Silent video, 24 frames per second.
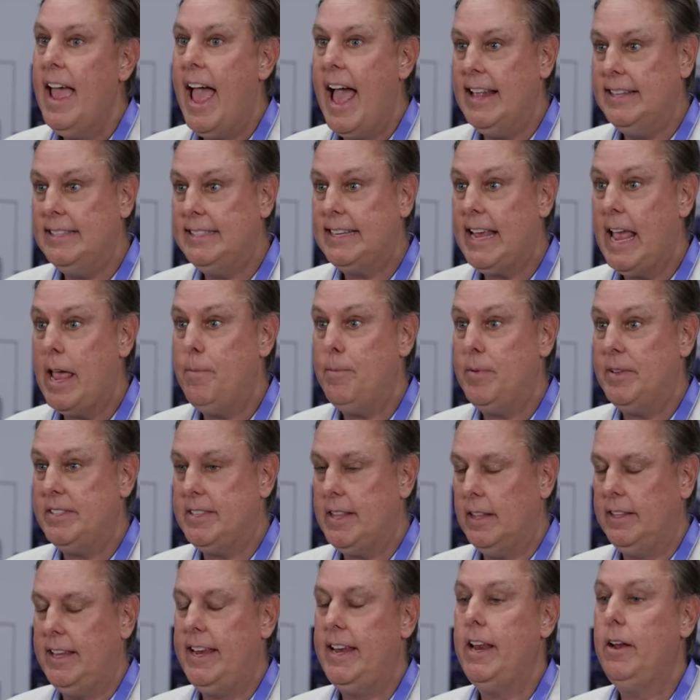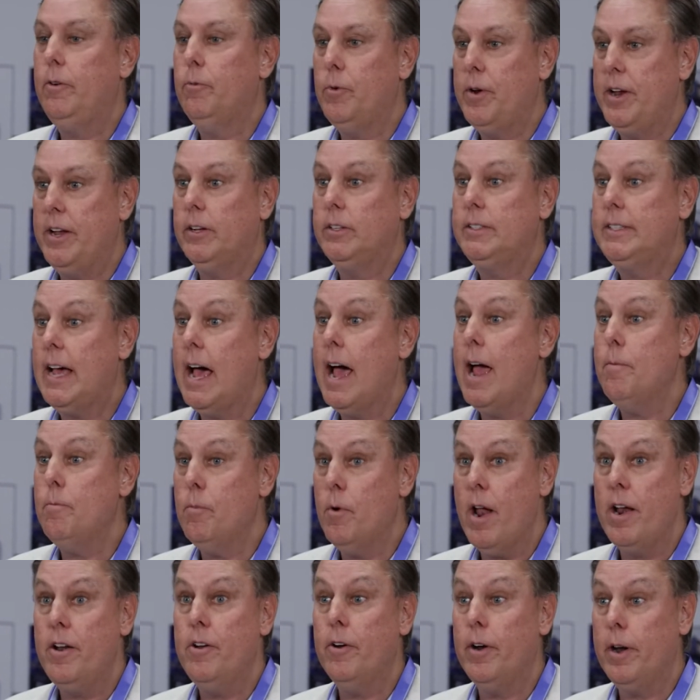Enscape is the leading real-time
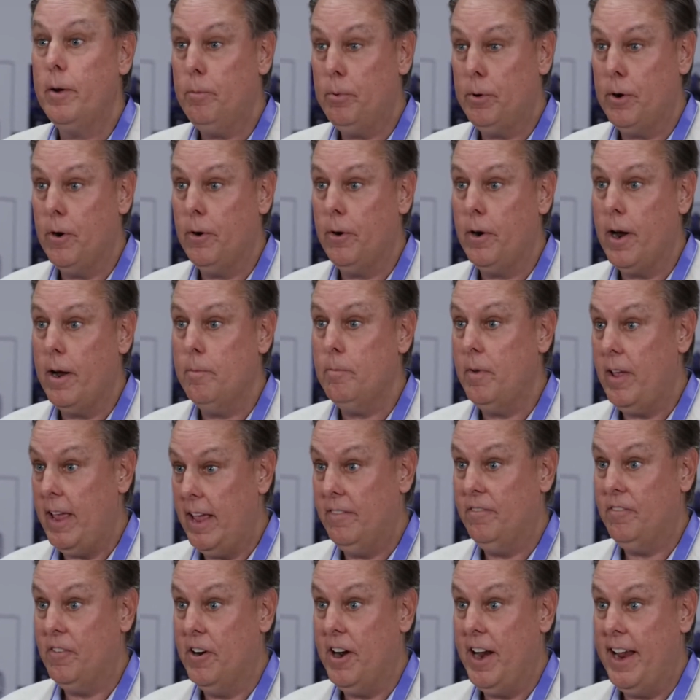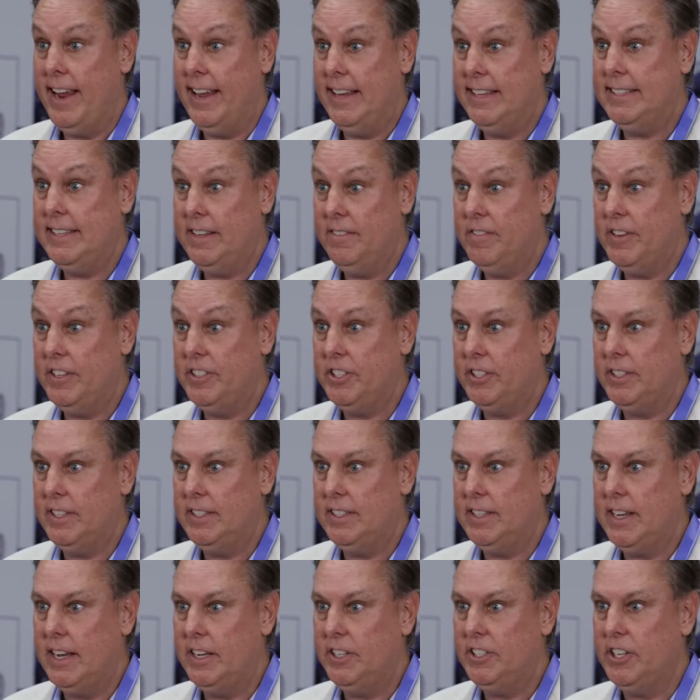rendering program for AEC
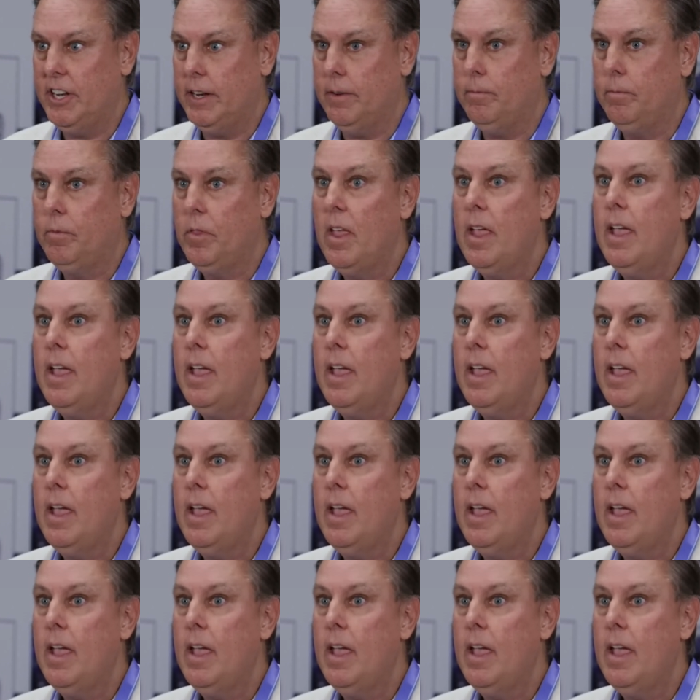visualization.